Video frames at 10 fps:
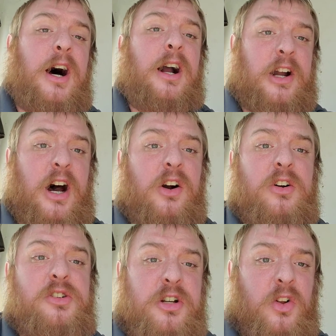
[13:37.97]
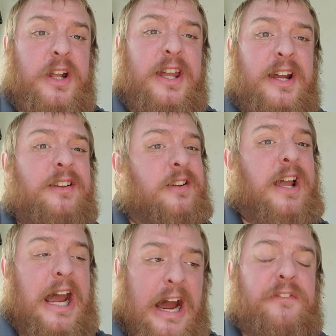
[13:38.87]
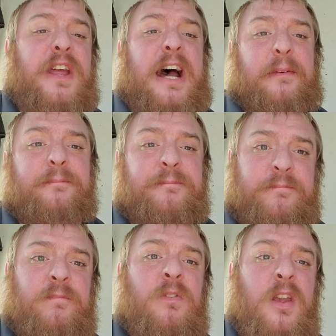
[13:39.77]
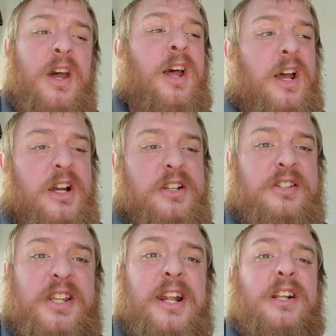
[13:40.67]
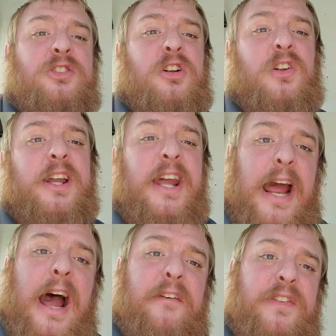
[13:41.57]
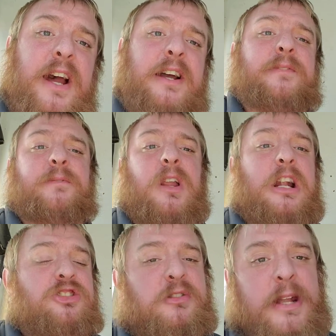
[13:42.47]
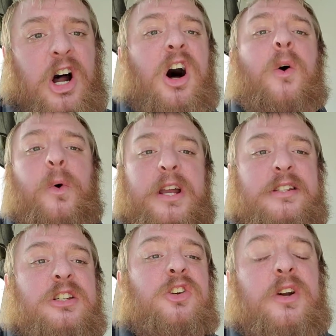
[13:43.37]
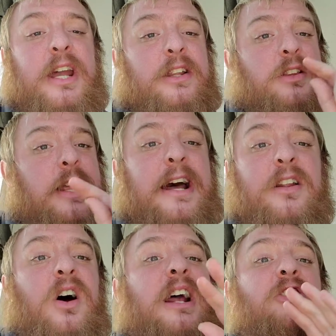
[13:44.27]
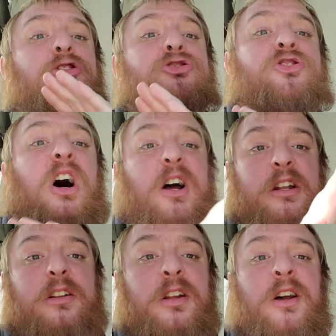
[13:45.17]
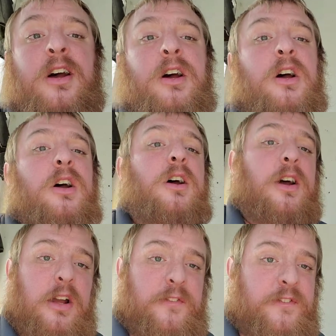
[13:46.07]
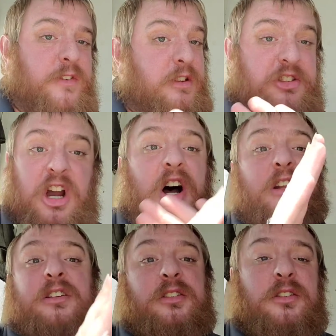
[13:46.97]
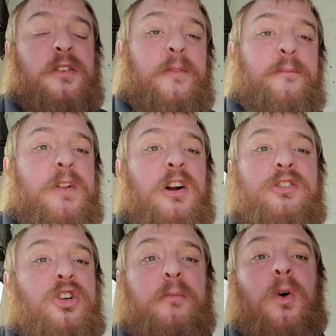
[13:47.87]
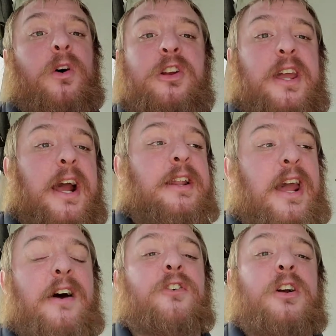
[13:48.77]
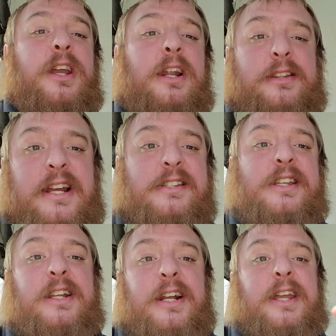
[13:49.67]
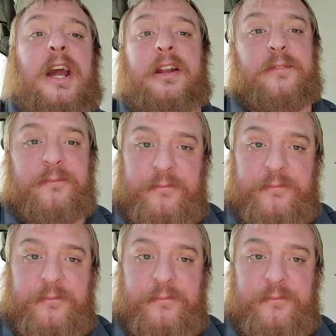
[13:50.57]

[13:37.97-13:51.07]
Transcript: Congress should only get half that. Senate should only get half that. And it should be always, you get that long and you're done. Done. There is no more. You can't ever get that seat again.